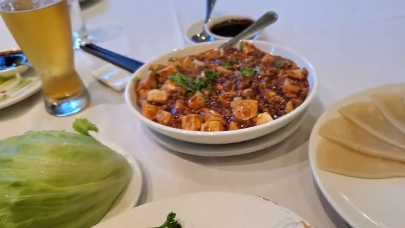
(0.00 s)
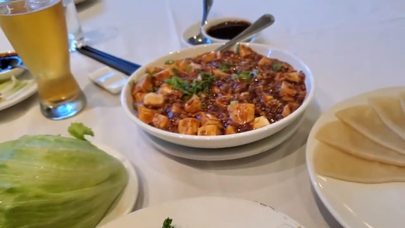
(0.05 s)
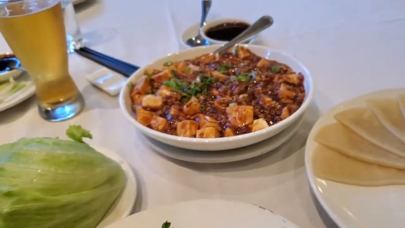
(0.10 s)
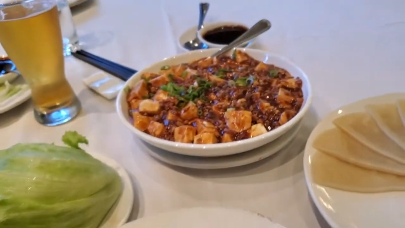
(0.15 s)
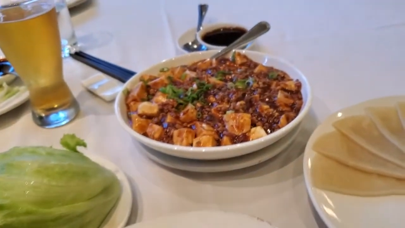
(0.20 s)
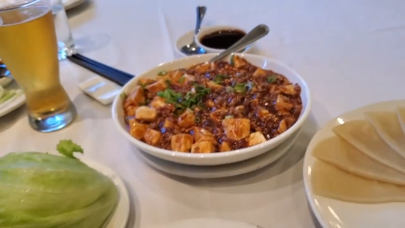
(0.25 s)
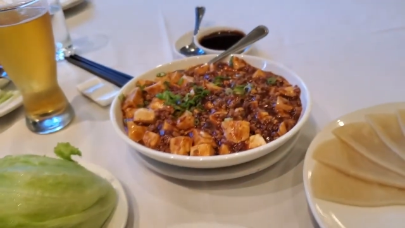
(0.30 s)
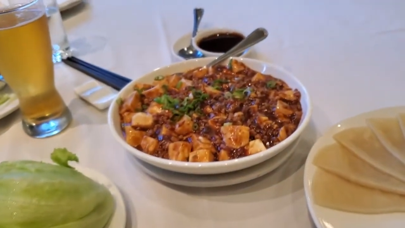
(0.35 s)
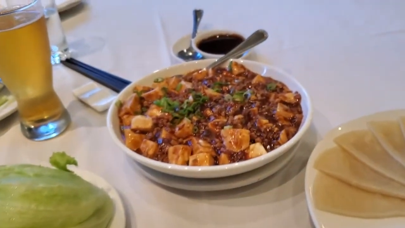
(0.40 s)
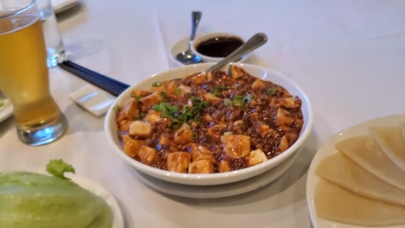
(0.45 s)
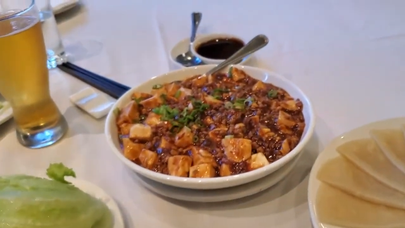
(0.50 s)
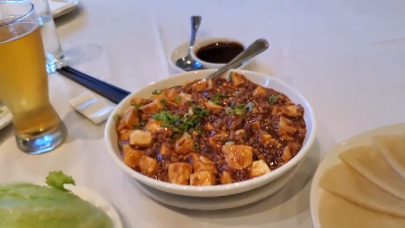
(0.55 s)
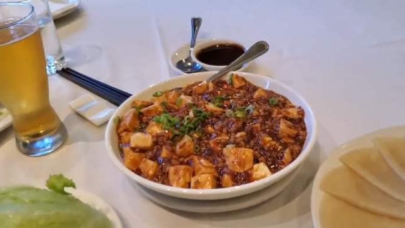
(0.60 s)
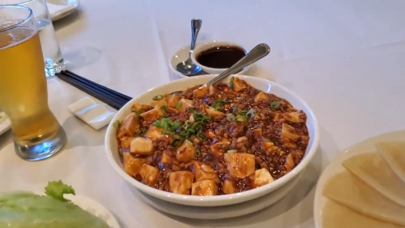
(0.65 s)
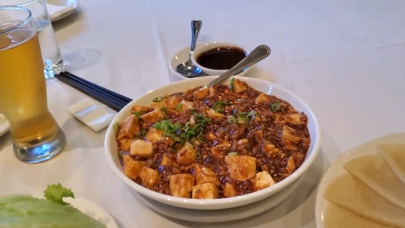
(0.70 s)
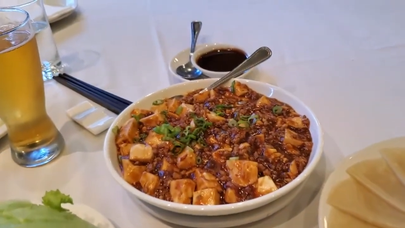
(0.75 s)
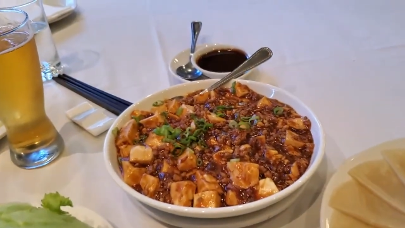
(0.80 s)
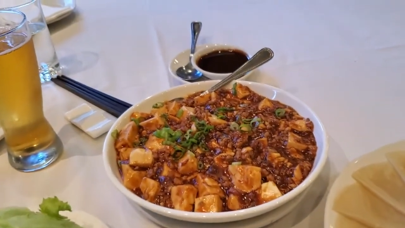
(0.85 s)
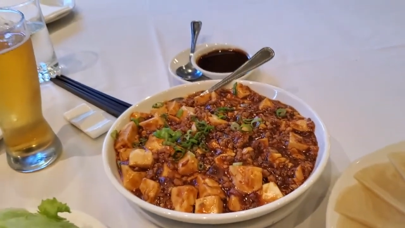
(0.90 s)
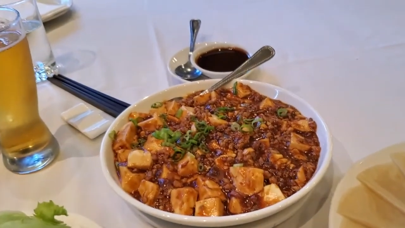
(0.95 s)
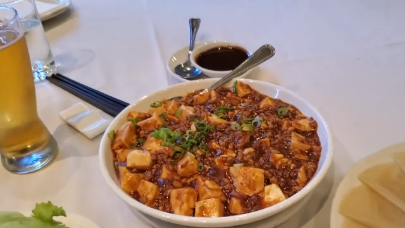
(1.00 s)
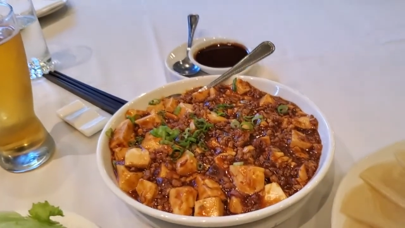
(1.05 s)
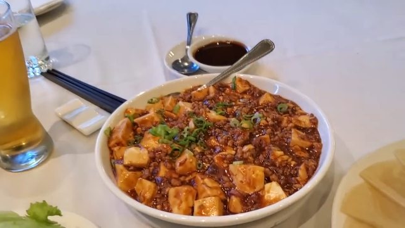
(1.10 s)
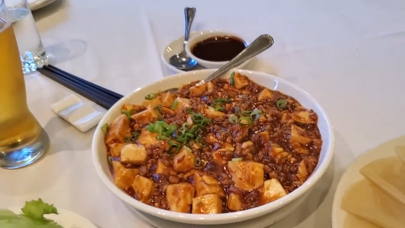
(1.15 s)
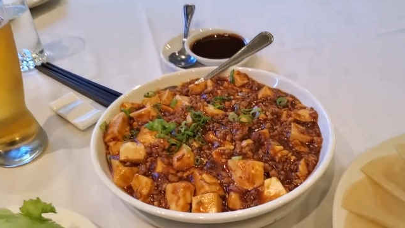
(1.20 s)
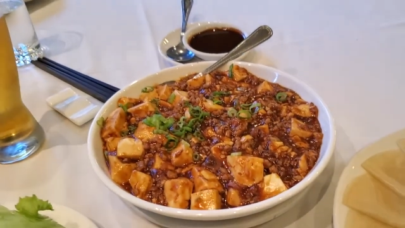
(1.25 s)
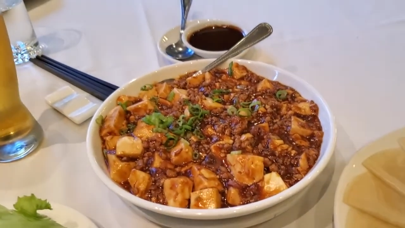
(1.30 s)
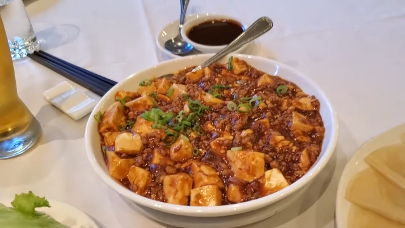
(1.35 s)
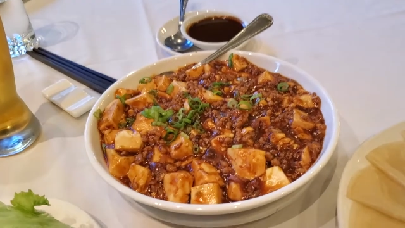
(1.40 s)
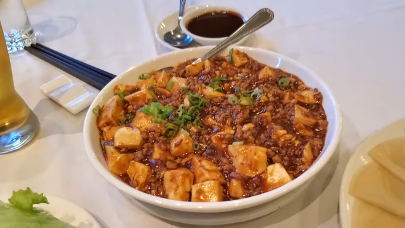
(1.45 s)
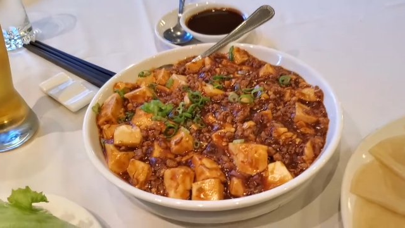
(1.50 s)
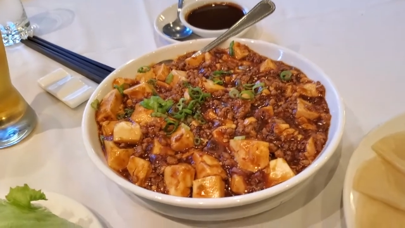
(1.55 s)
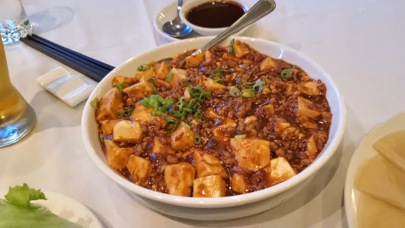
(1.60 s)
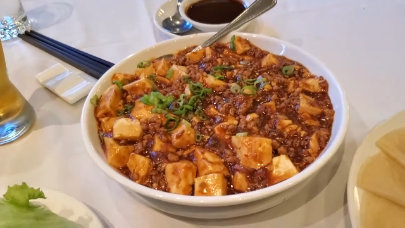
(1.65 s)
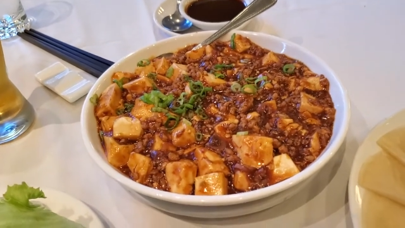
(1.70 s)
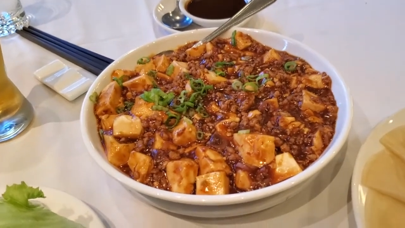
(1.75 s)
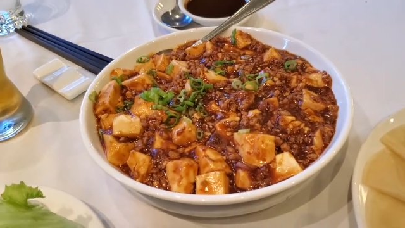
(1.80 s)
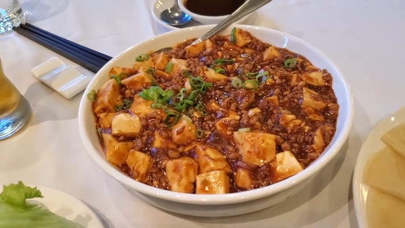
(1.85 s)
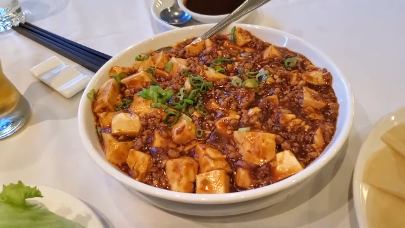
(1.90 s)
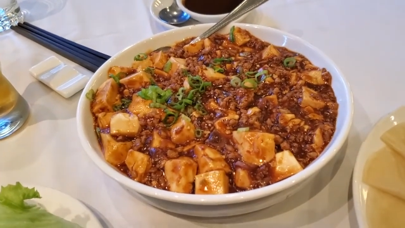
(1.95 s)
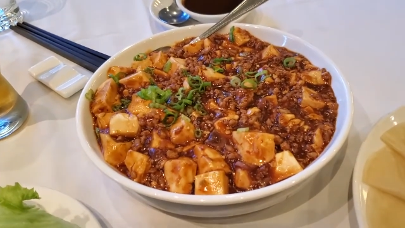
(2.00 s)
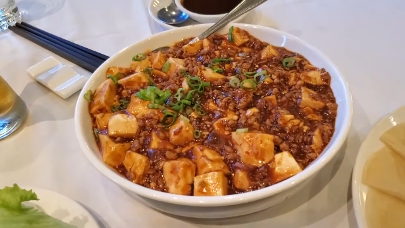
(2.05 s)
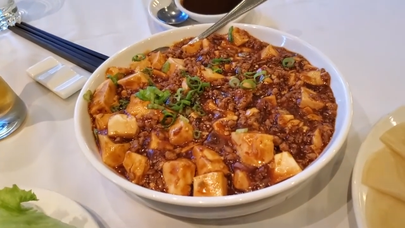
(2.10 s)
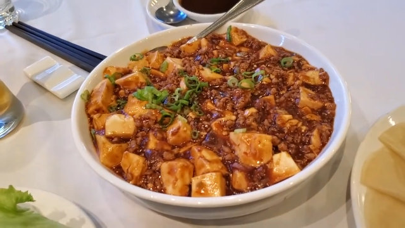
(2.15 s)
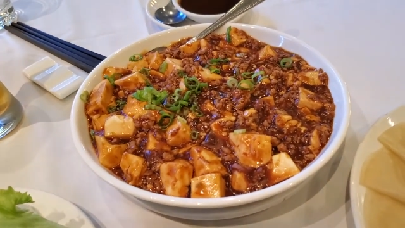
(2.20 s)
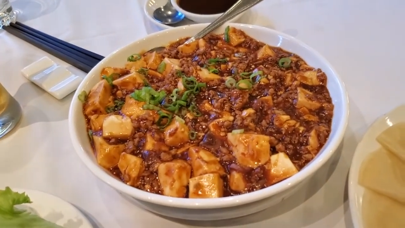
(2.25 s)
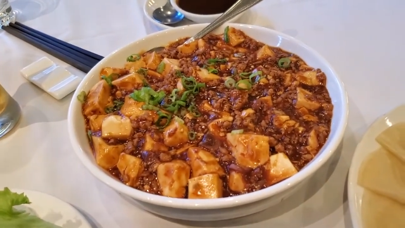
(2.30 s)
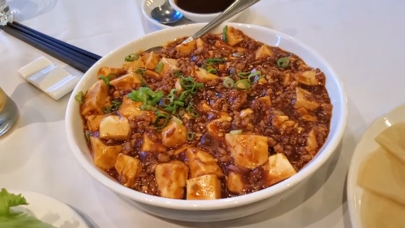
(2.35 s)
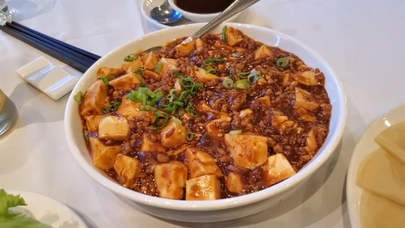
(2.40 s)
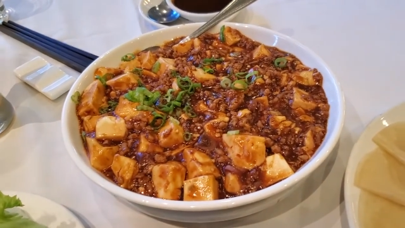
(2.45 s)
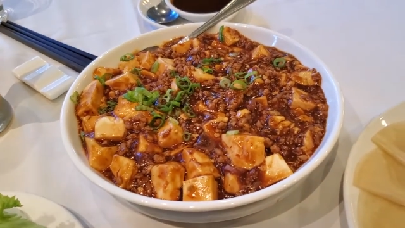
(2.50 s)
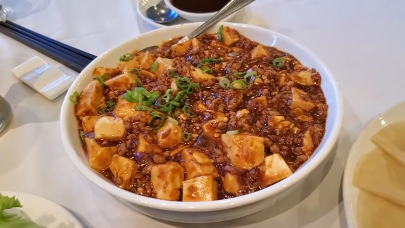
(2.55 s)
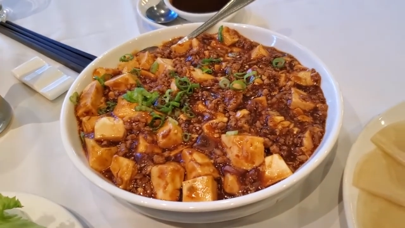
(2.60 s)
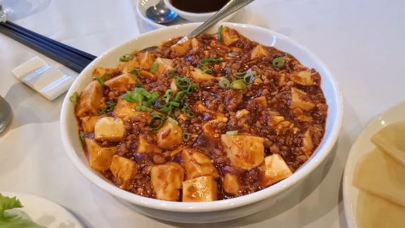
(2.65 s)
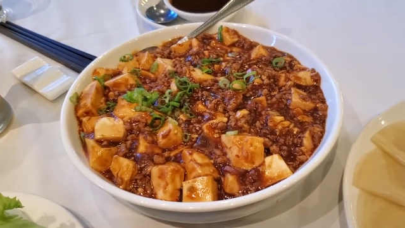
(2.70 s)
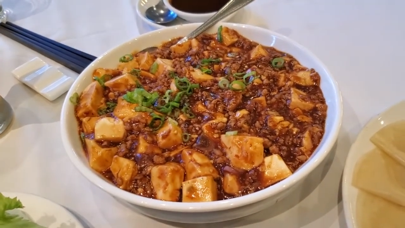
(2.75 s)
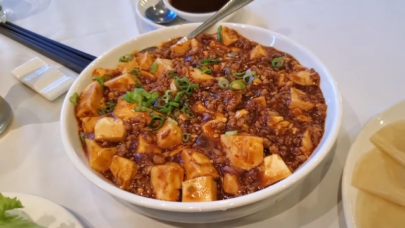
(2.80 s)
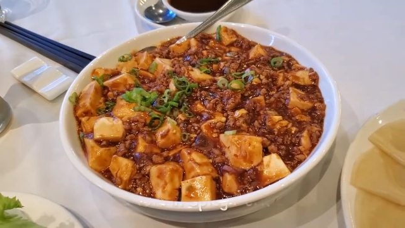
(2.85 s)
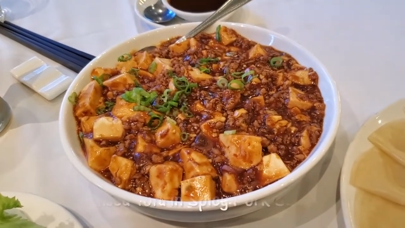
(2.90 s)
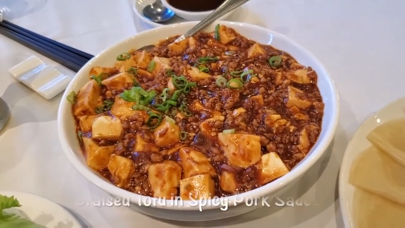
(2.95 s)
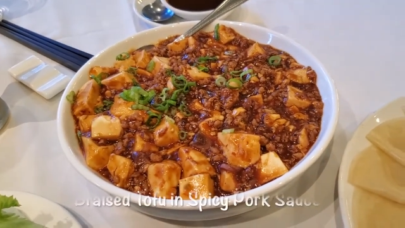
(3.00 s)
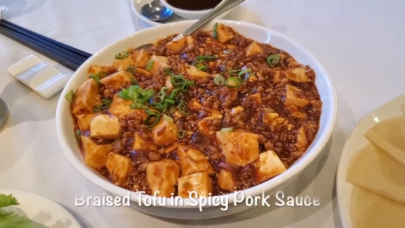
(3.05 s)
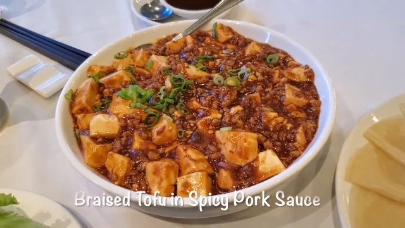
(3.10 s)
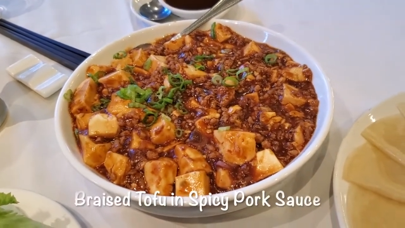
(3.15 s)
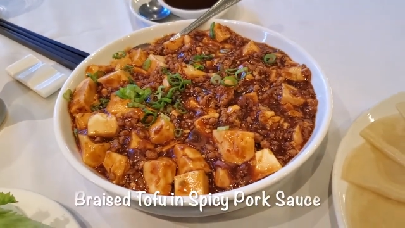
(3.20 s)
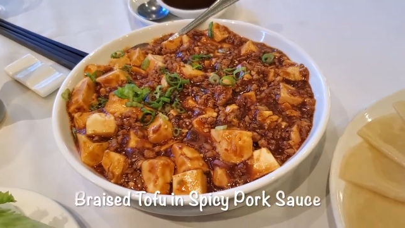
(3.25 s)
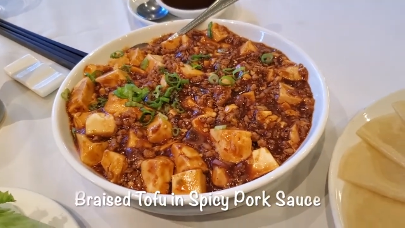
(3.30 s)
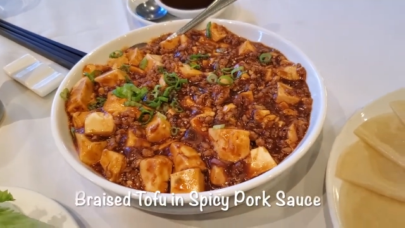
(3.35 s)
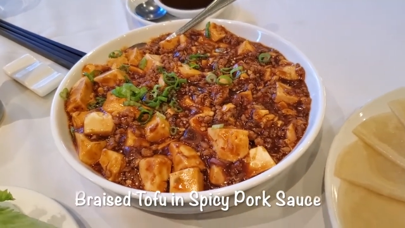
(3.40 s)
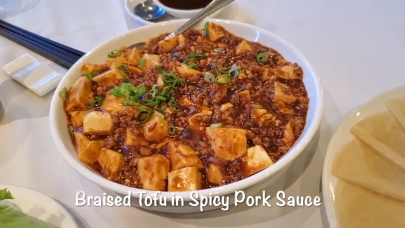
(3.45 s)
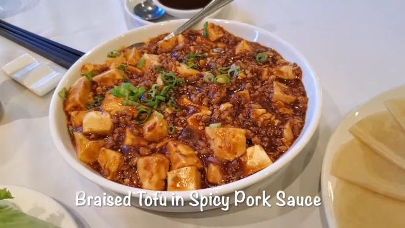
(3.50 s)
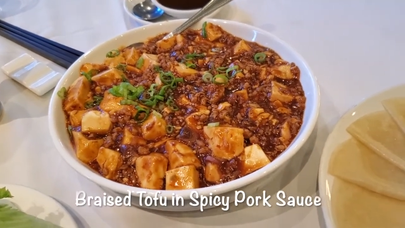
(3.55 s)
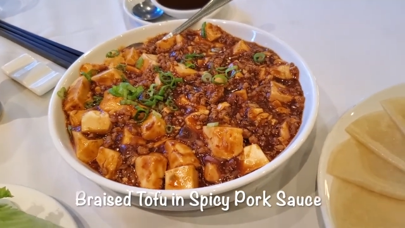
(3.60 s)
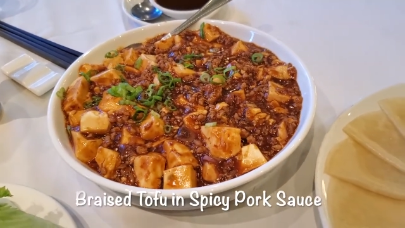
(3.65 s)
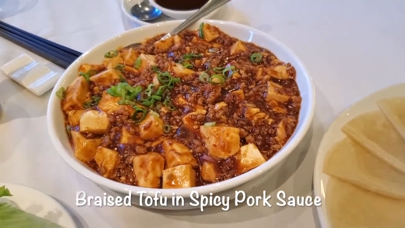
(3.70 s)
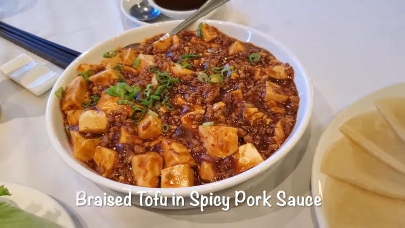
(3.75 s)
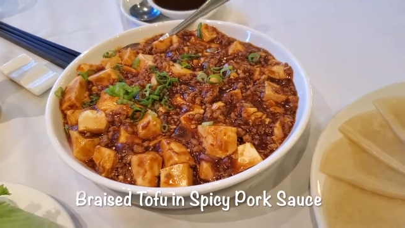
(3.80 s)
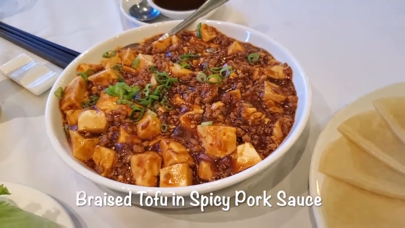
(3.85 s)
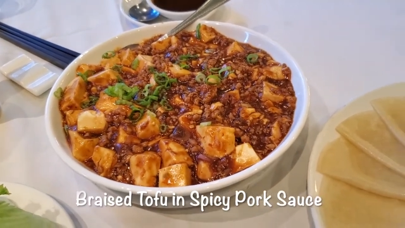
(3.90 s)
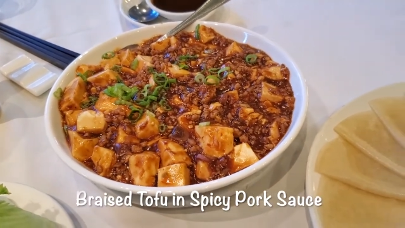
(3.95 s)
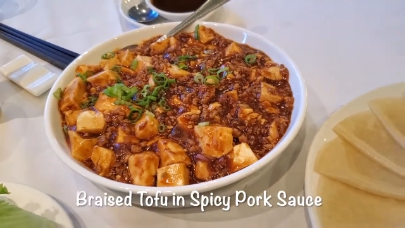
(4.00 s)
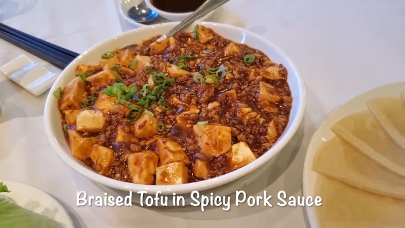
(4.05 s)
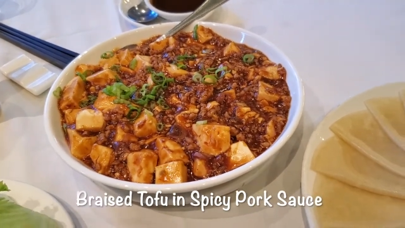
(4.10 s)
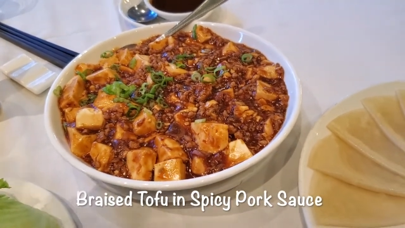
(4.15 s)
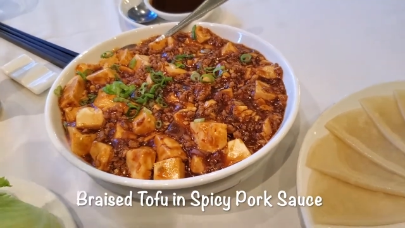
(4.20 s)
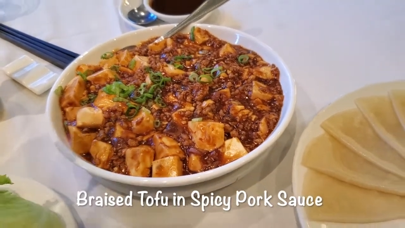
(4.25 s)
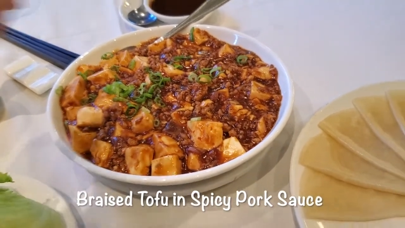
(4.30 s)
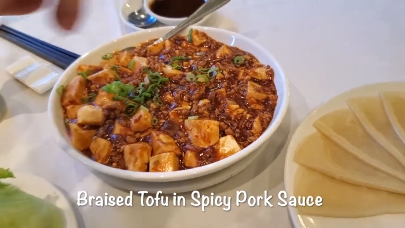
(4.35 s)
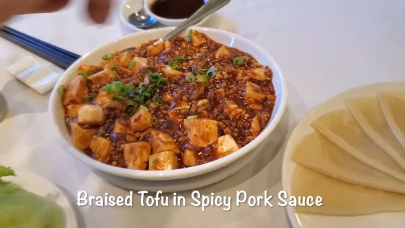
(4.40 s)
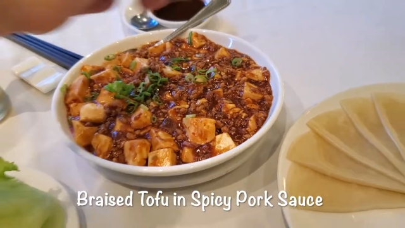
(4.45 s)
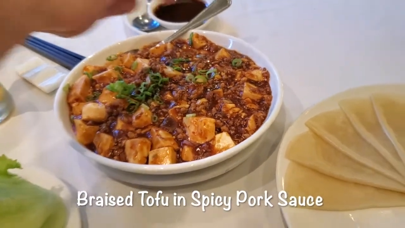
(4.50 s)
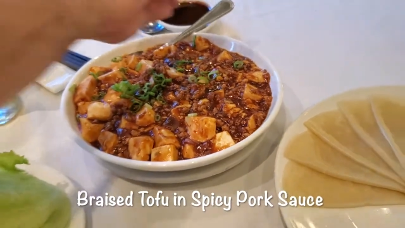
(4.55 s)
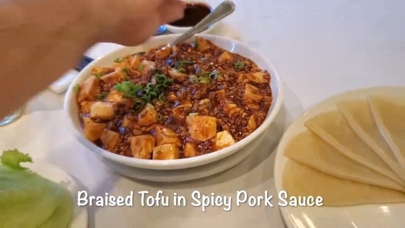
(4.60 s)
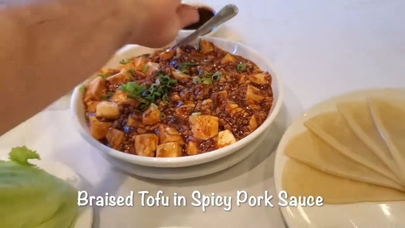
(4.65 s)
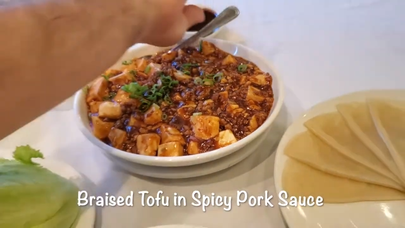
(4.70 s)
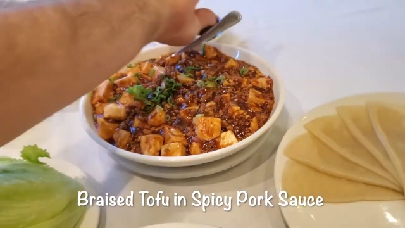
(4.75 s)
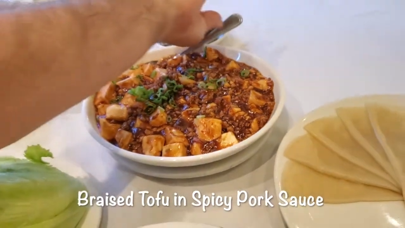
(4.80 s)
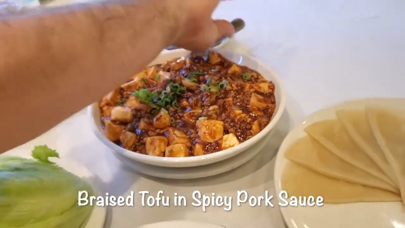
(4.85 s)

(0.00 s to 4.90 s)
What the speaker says: [unreadable: no face in view]